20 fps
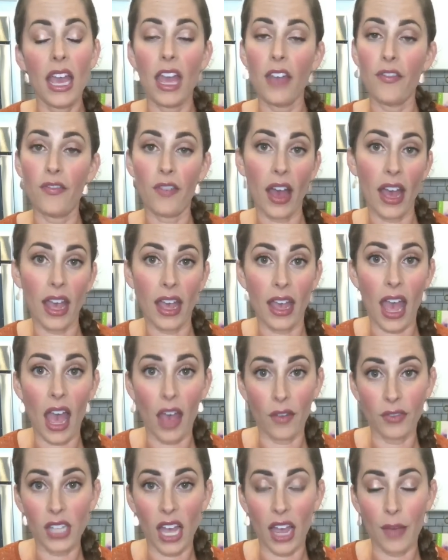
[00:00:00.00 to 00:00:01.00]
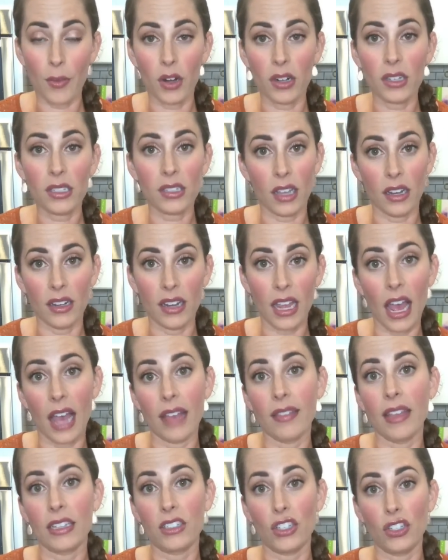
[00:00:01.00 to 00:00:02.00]
If I have time on a Sunday,
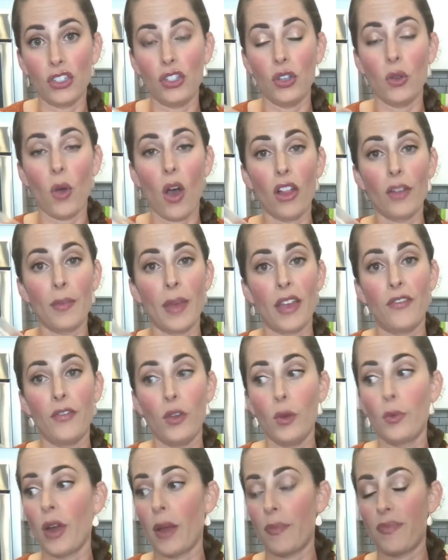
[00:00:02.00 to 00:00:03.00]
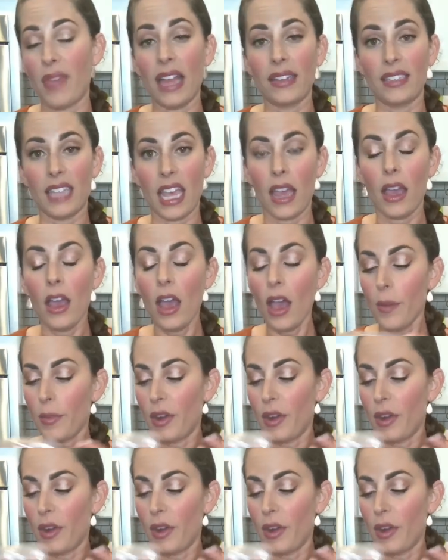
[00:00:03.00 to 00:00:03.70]
I like to do all of my food prep that day.